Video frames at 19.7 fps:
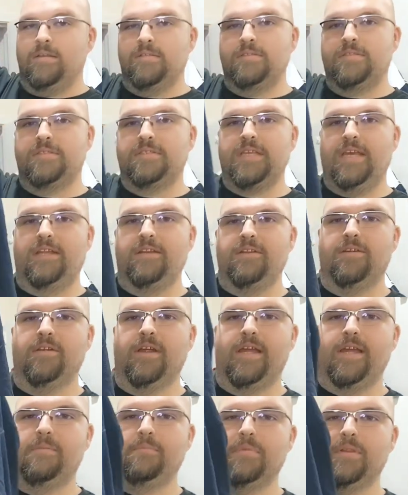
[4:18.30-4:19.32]
Center
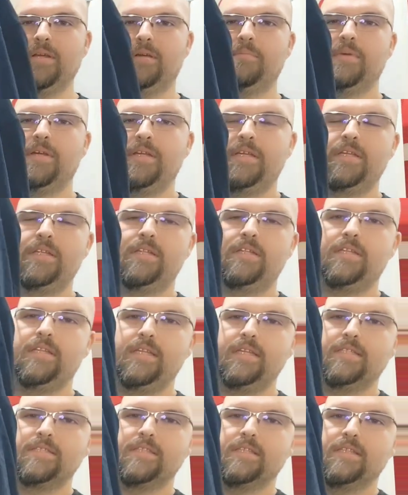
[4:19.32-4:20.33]
emblem
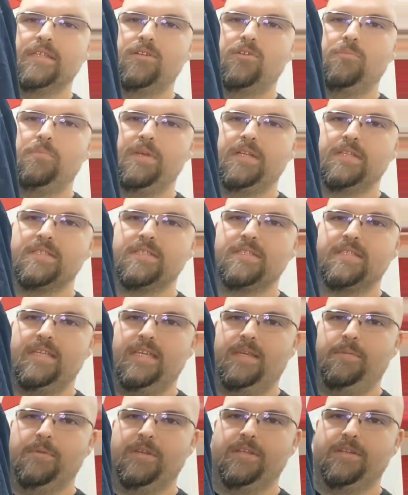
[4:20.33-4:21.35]
needs a little bit of
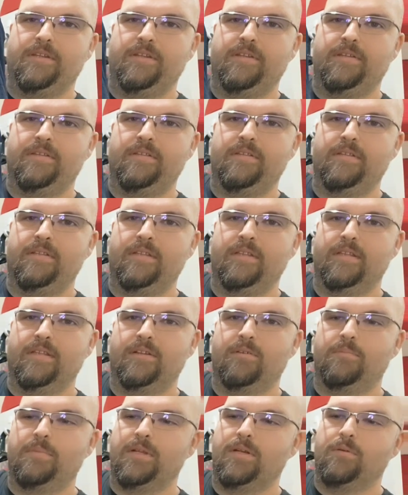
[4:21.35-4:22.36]
steaming, a
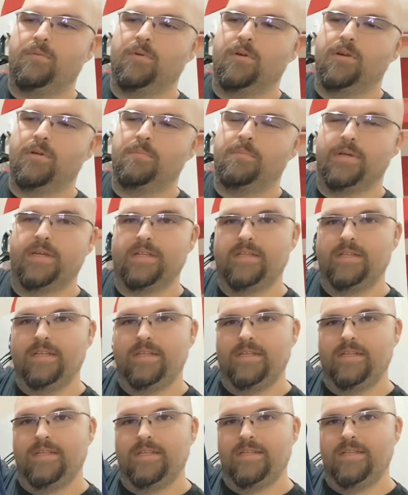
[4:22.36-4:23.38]
little bit of work, but
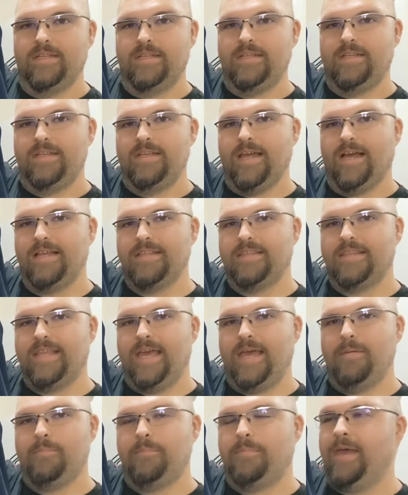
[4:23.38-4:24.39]
not
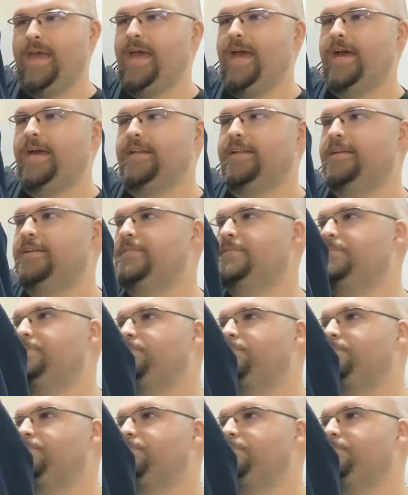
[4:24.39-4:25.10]
that bad.